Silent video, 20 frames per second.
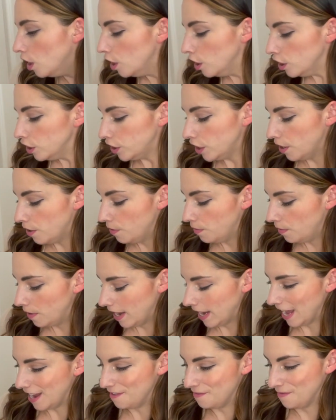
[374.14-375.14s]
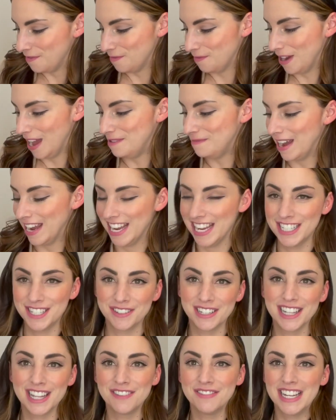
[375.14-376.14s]
So again, when my kids
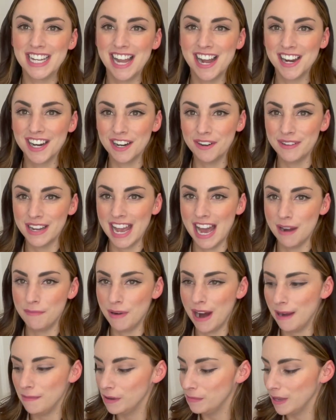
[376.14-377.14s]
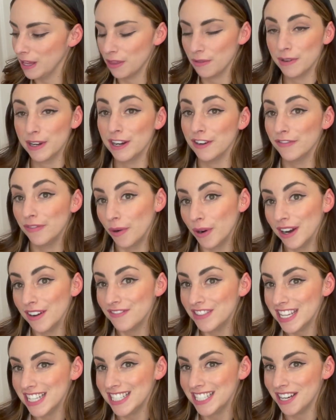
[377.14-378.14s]
were a little bit younger, we had probably 3 or 4 of
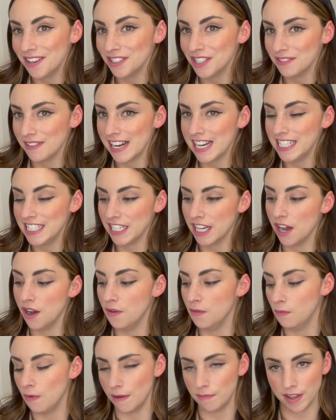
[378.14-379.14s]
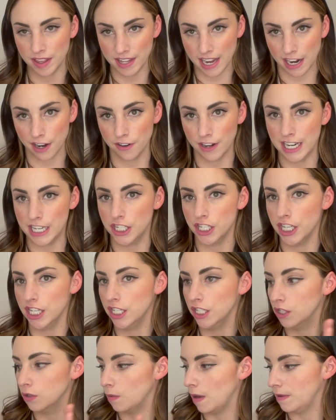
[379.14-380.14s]
these totes ready to go, one with
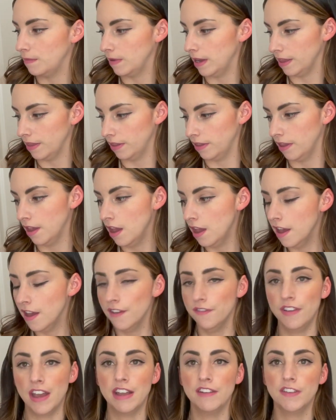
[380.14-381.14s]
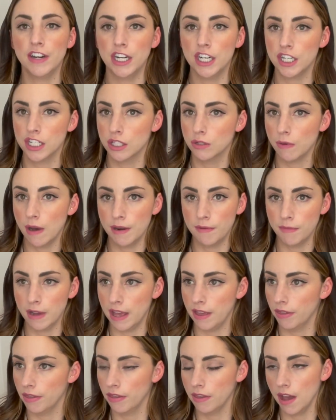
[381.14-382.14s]
decorations, one with favors, one
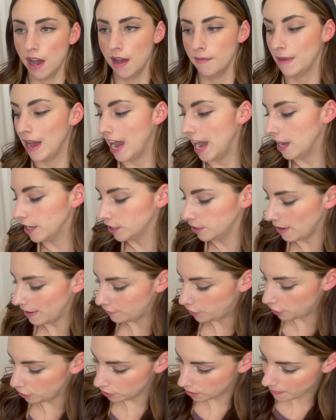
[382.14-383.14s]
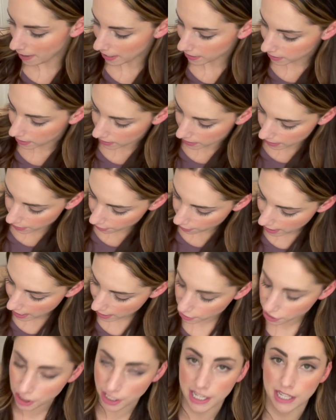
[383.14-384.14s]
with, I also have juice boxes in here
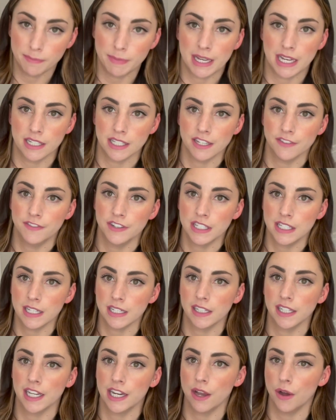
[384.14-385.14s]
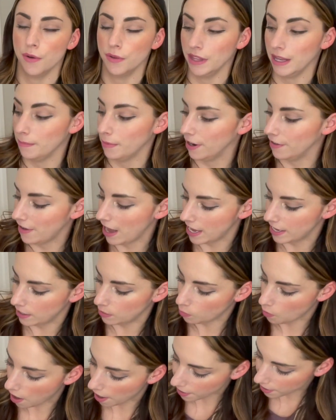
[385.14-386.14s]
actually because the facility only
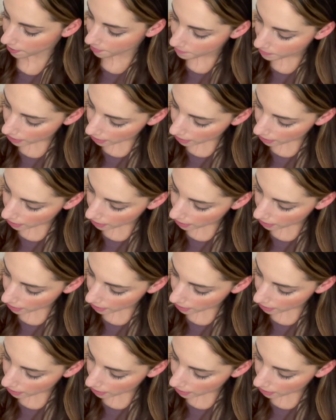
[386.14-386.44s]
provided water.